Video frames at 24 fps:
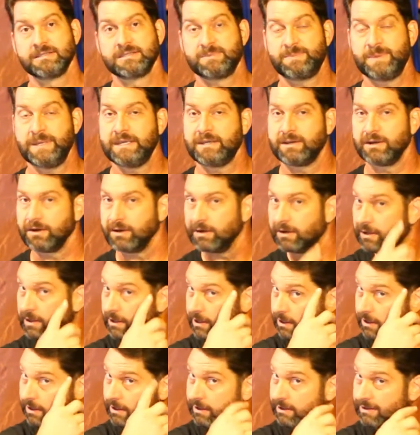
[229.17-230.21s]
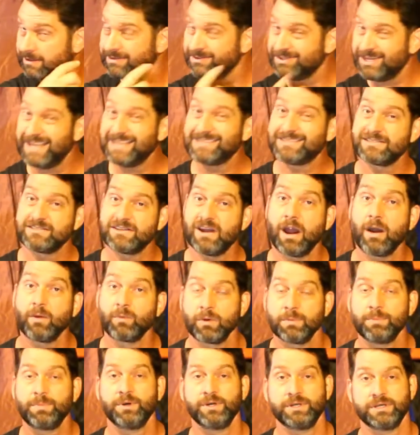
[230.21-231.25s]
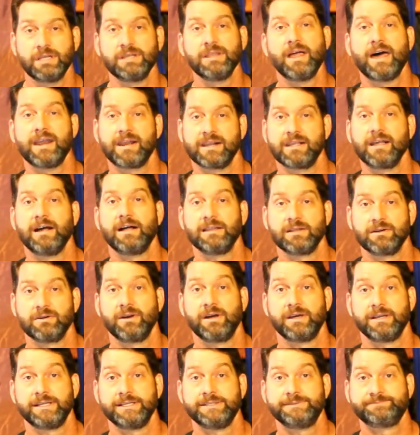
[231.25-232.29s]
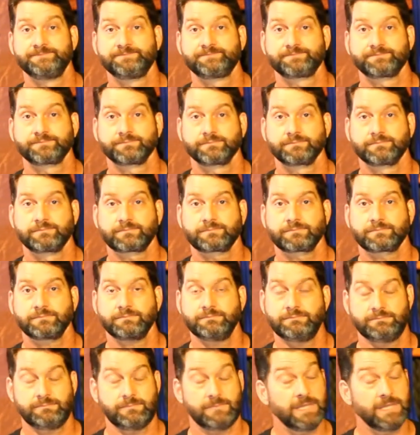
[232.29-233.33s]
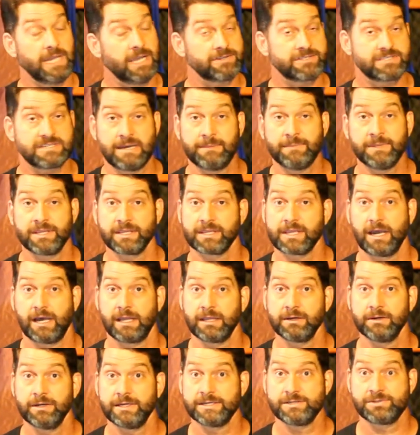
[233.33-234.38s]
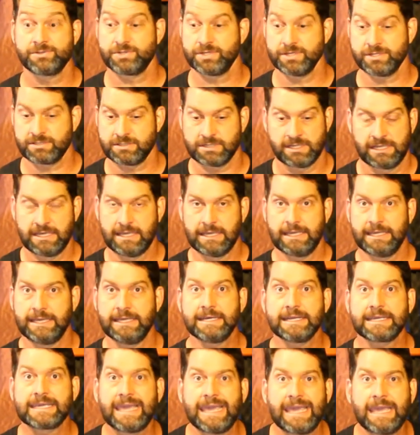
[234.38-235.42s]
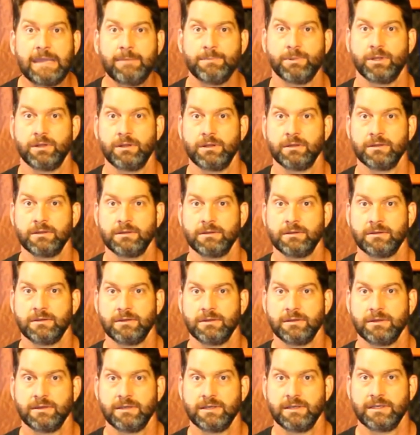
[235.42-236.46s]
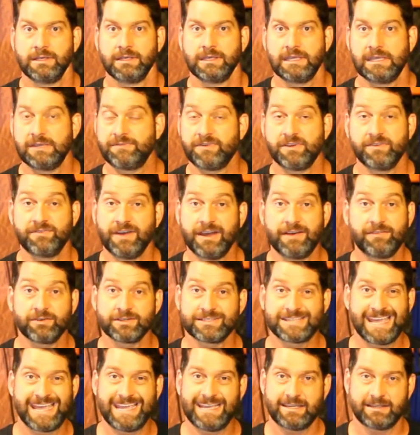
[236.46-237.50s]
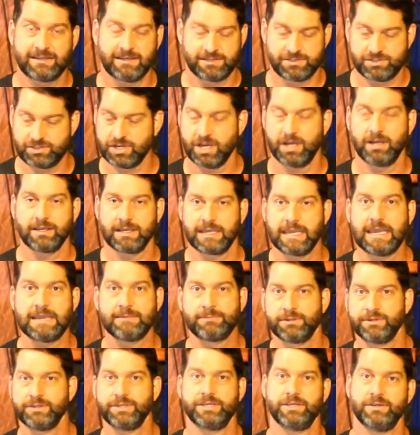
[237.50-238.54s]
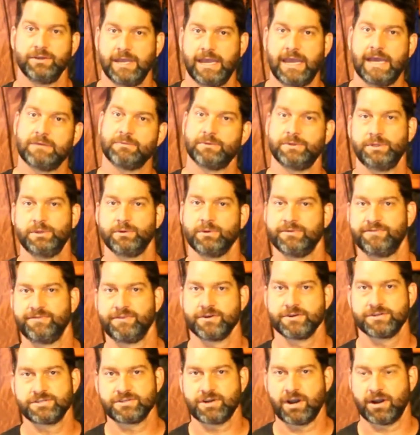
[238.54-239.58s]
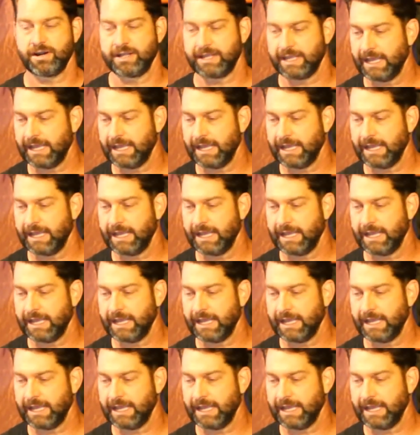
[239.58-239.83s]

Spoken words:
speaker, chances are we're putting a lot of color on it. Now, some of the color is just in a cable. If you've ever taken a junk cable that you had when you were first starting